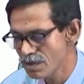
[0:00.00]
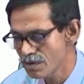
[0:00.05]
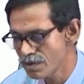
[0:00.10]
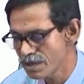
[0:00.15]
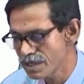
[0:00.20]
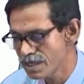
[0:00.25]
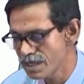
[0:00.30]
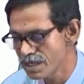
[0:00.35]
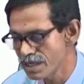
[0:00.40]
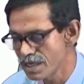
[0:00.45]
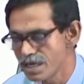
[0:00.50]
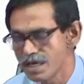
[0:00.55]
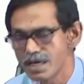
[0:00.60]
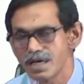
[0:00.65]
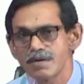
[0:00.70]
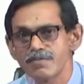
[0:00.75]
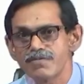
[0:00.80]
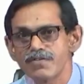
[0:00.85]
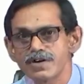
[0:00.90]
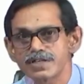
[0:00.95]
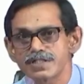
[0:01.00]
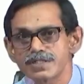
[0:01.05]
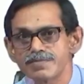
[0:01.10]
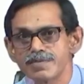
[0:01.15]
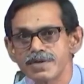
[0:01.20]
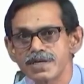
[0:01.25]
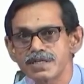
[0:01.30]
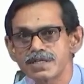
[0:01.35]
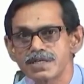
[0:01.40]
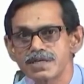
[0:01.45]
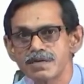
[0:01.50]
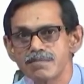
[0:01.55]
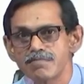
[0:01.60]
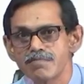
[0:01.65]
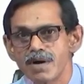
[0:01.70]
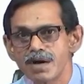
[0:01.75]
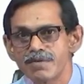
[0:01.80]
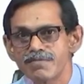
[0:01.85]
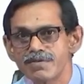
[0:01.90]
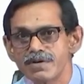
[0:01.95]
okay, phosphate
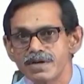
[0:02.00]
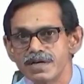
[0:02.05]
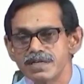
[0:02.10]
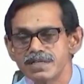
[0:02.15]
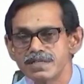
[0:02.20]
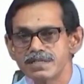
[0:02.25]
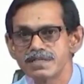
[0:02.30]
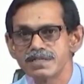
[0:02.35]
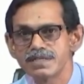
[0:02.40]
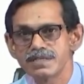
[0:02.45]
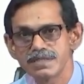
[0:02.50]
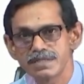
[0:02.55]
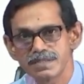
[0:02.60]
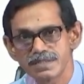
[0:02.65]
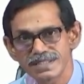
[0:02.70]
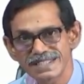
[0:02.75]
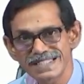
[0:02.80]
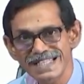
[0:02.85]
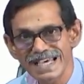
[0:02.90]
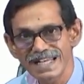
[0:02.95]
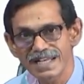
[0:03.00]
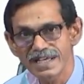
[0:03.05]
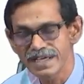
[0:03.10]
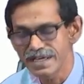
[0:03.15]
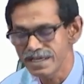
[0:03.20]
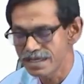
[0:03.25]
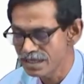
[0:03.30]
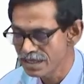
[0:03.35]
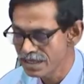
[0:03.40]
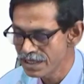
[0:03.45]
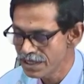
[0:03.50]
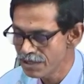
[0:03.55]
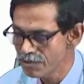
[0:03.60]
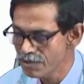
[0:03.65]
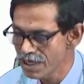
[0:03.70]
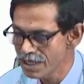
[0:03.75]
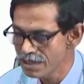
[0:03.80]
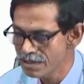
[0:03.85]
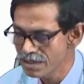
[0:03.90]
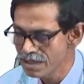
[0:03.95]
buffered saline. You
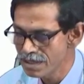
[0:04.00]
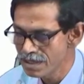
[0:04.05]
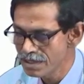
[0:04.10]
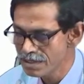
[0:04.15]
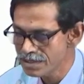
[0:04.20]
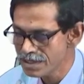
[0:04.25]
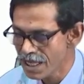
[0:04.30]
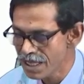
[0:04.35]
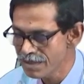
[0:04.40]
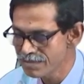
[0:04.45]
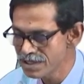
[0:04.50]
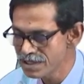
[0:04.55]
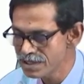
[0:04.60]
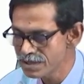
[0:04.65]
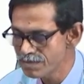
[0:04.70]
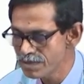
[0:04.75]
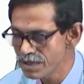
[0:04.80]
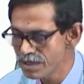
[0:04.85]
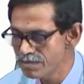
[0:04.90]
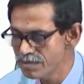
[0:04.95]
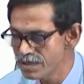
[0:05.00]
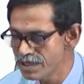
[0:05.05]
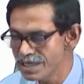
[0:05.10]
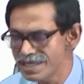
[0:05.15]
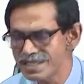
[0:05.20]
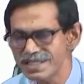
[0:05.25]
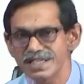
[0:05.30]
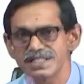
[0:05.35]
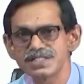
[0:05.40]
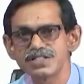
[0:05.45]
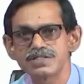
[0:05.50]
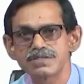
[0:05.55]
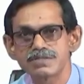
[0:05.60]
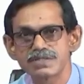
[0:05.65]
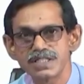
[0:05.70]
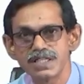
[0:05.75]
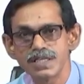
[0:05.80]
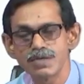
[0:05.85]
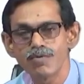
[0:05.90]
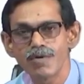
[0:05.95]
can type this PBS and
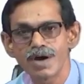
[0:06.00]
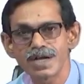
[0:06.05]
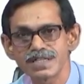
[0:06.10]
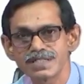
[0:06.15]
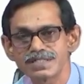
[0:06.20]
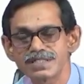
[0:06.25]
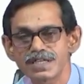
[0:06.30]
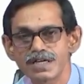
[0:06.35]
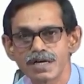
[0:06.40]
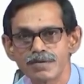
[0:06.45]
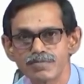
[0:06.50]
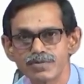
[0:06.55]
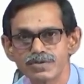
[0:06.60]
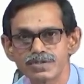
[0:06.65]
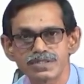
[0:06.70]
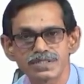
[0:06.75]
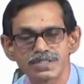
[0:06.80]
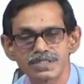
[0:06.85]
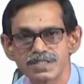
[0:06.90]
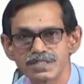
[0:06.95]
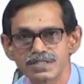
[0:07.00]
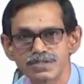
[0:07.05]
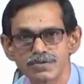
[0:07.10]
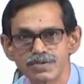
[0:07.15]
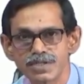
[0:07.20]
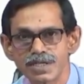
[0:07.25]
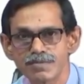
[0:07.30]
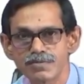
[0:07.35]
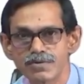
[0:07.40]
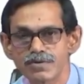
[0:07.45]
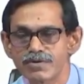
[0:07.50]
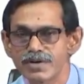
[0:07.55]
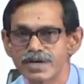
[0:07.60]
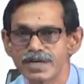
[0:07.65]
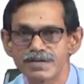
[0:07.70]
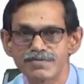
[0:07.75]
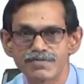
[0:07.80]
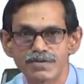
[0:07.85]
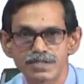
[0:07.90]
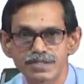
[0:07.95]
see what is the composition, is sodium
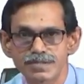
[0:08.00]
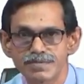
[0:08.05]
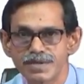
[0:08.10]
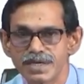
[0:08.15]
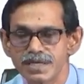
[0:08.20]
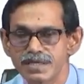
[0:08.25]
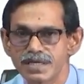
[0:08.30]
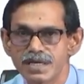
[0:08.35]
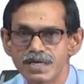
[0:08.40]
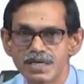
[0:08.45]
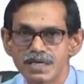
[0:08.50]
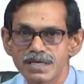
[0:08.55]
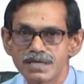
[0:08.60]
chloride phosphate,